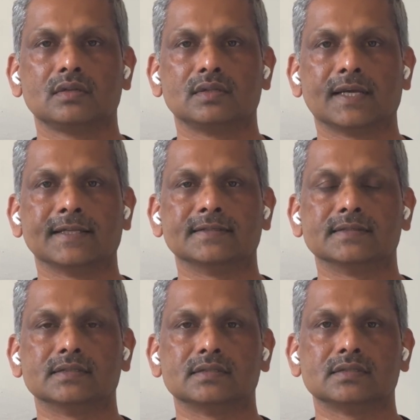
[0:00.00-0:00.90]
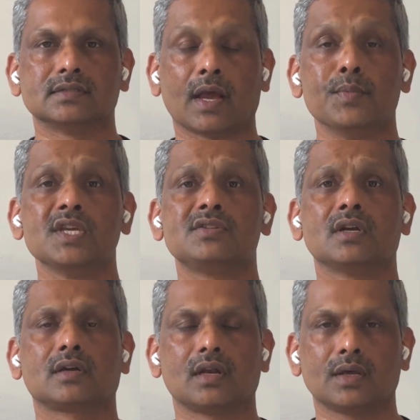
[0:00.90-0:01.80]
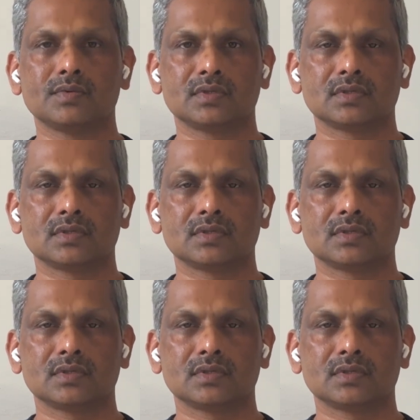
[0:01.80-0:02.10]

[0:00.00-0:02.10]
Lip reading: then amateur clubs,